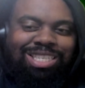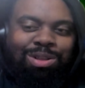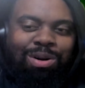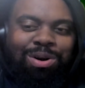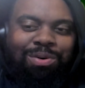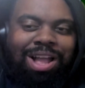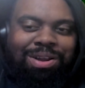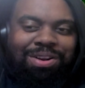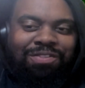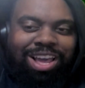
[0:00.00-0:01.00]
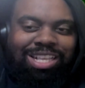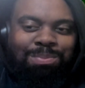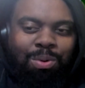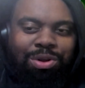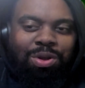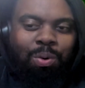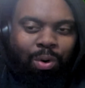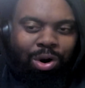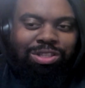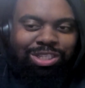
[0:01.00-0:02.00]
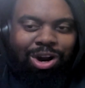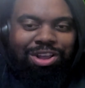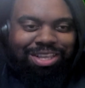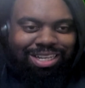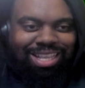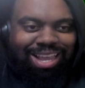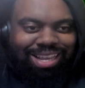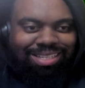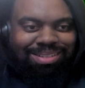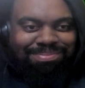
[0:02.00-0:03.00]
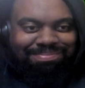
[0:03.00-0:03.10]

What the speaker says: thrown around and fights more than World Star these days.